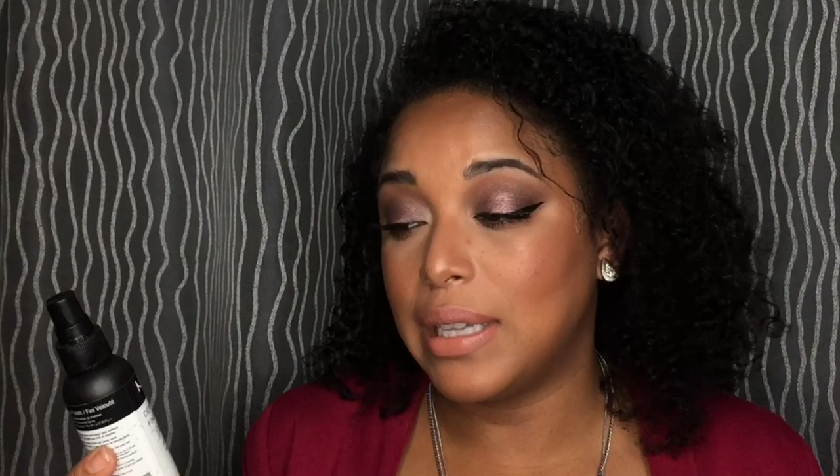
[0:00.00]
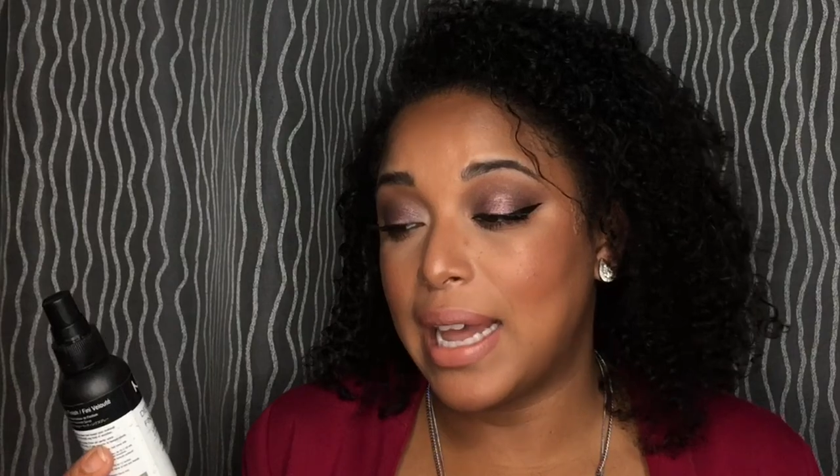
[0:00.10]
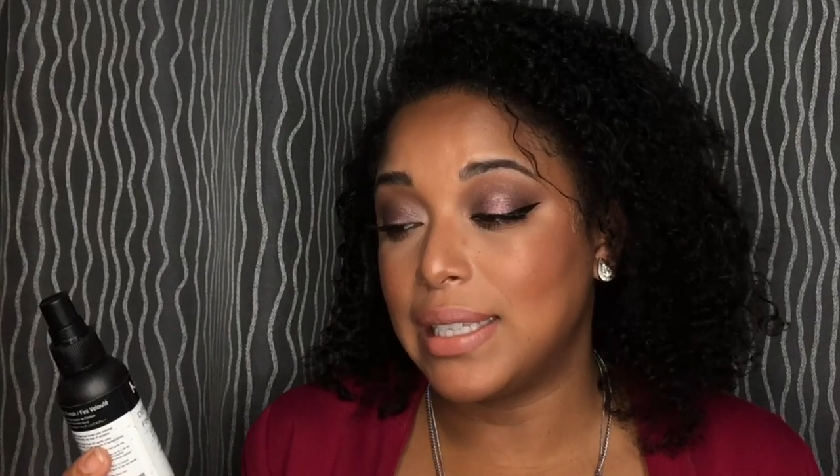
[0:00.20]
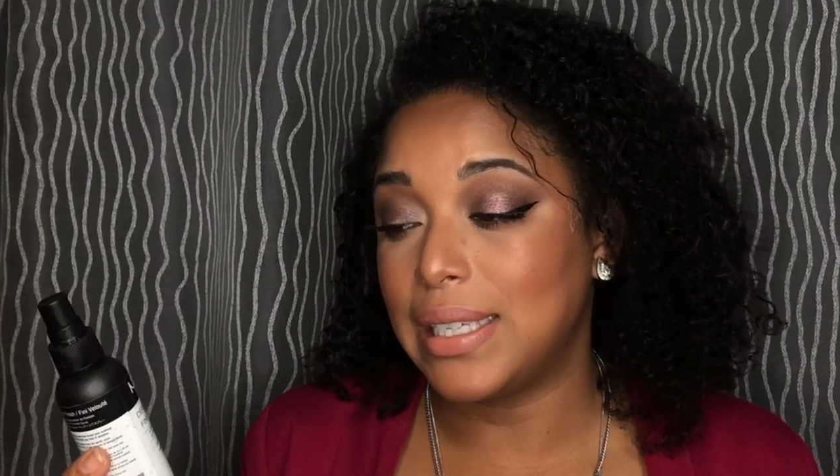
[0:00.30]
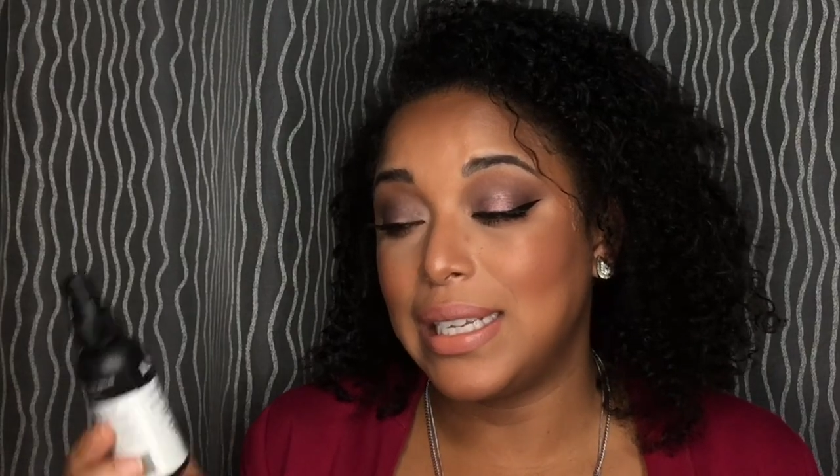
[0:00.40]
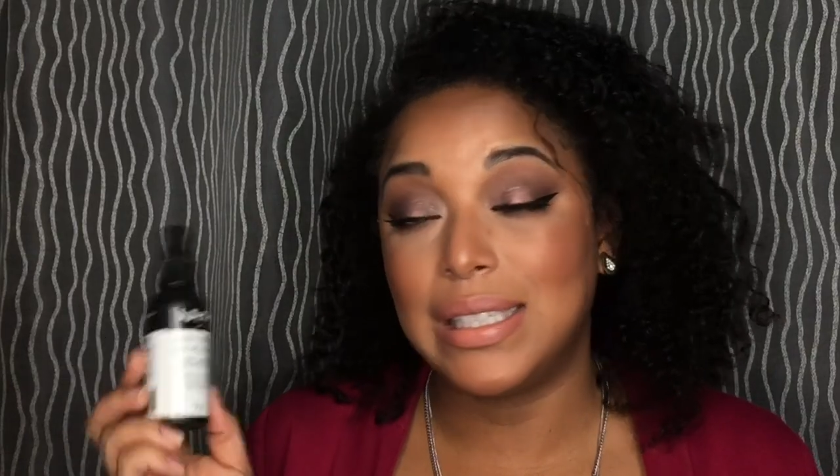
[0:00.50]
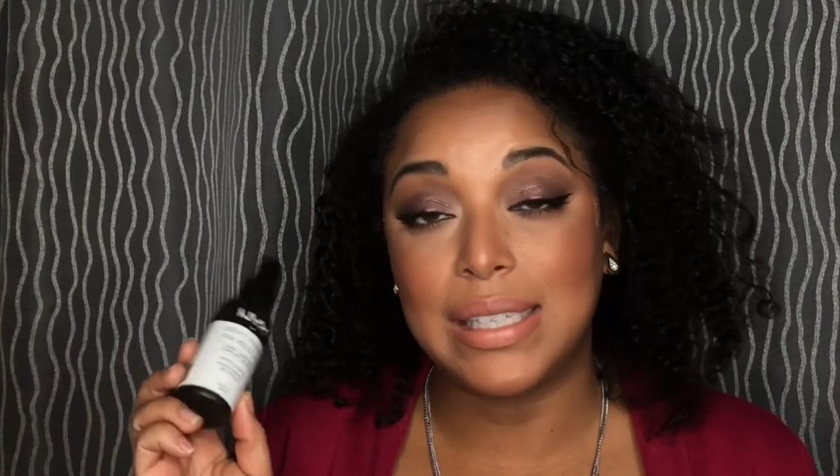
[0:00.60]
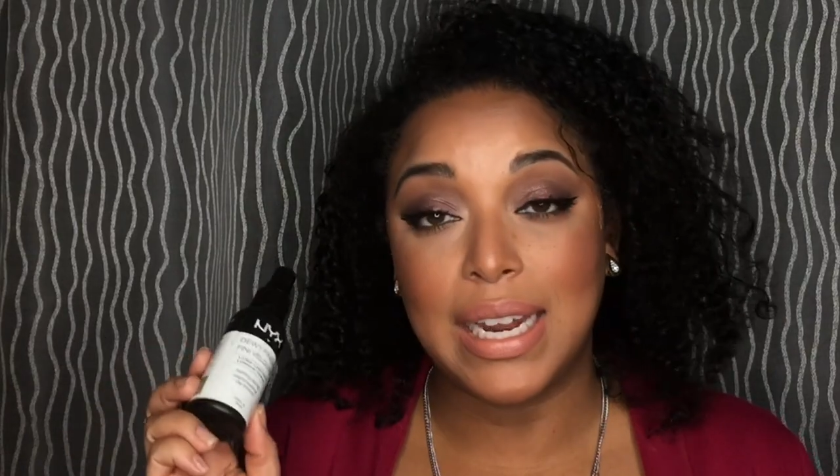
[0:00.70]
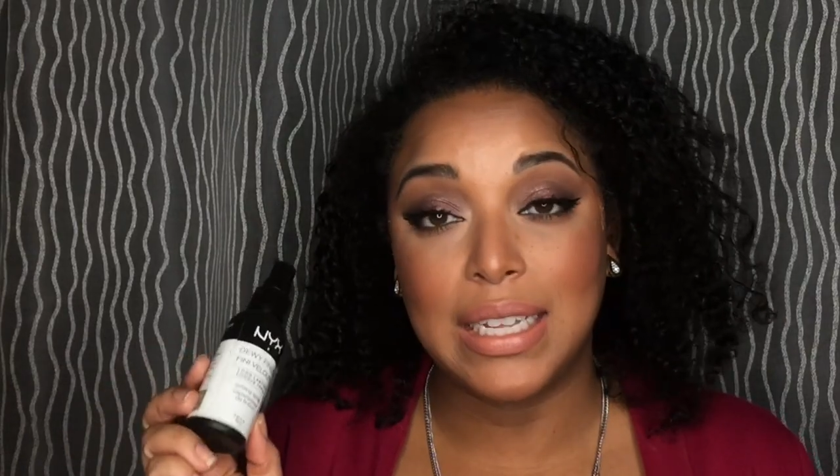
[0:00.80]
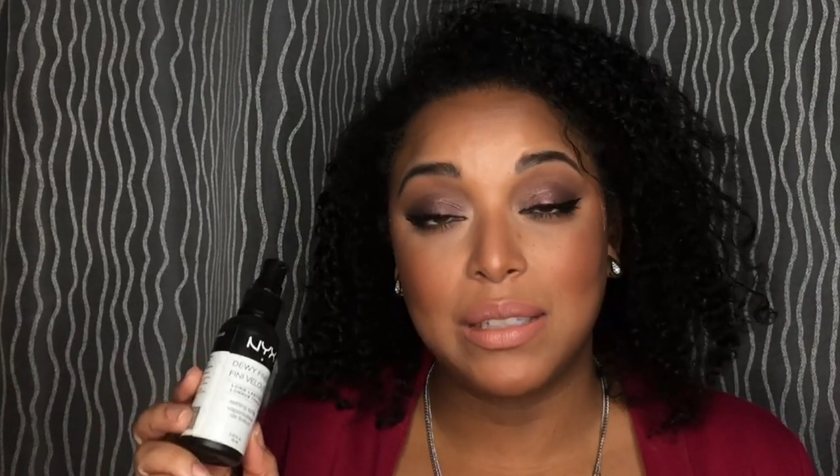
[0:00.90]
Lasting
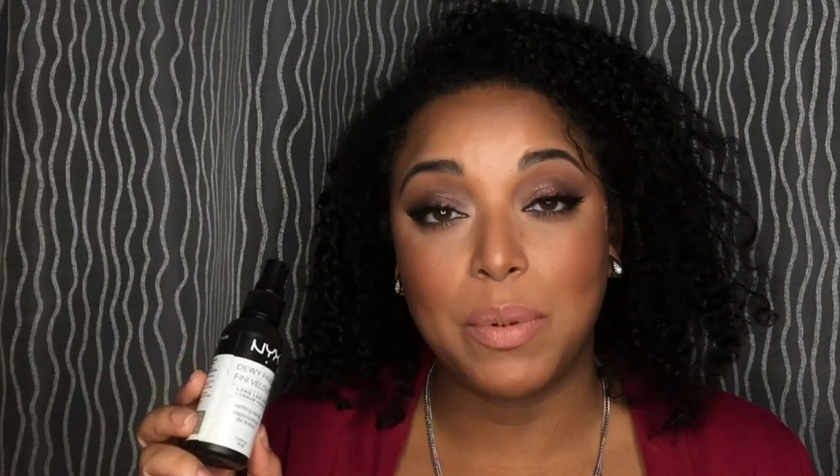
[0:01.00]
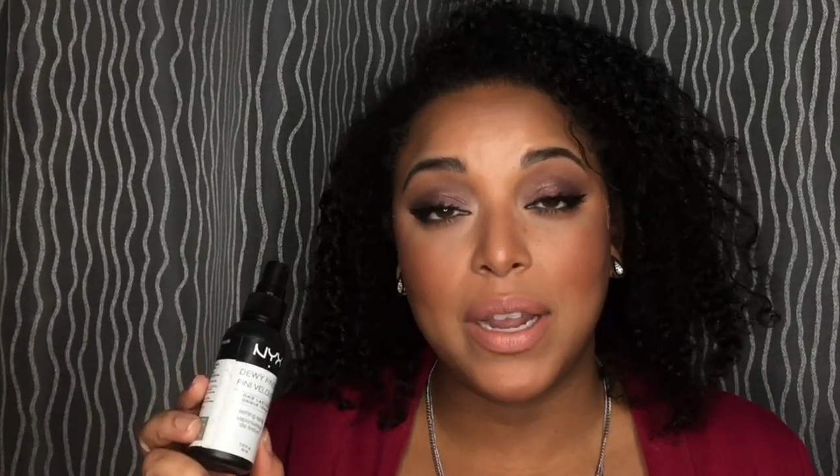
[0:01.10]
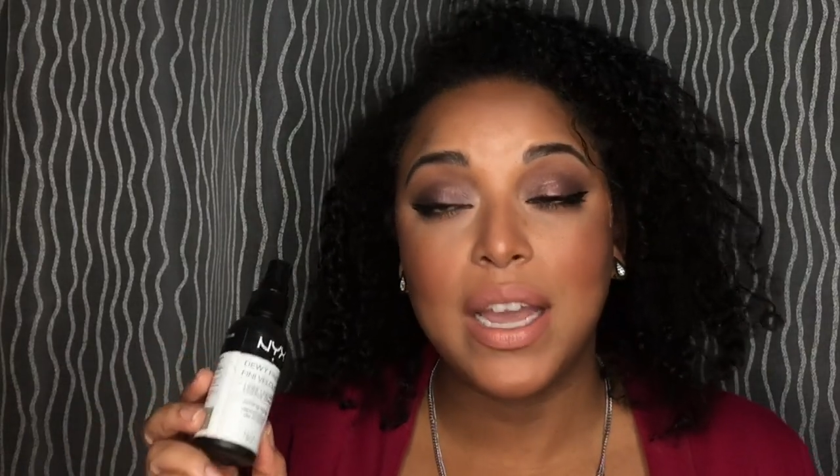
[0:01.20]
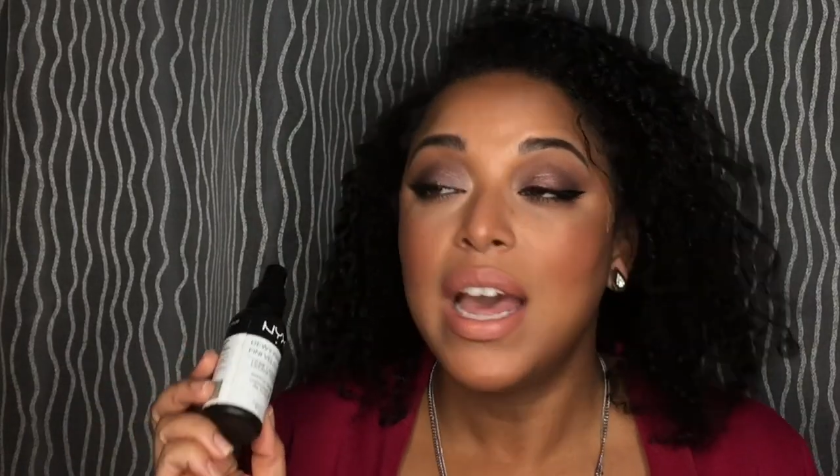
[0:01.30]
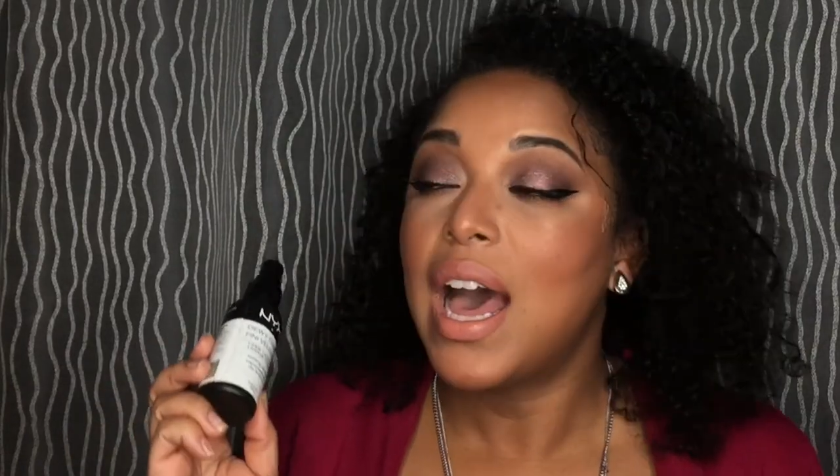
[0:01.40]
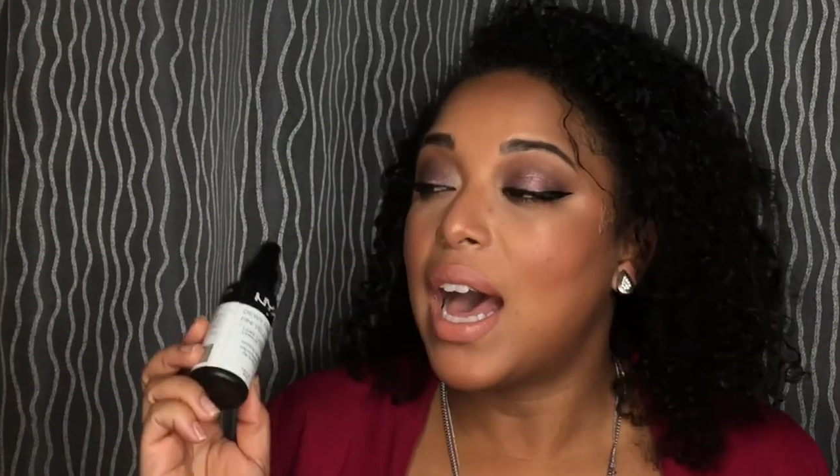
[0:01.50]
Setting Spray.